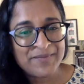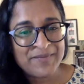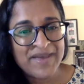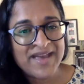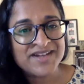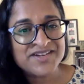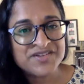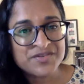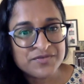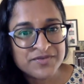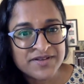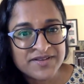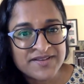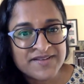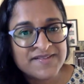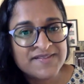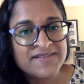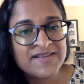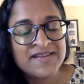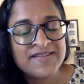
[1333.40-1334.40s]
um, and to
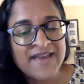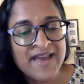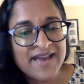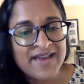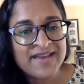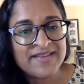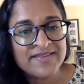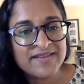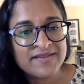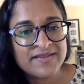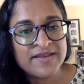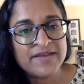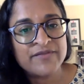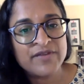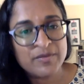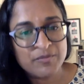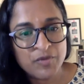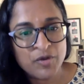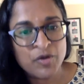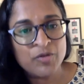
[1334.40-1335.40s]
really see that in the
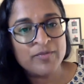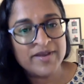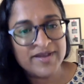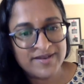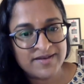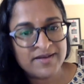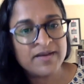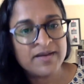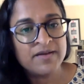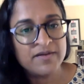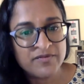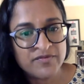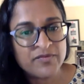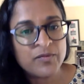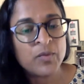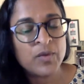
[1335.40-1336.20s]
living moment of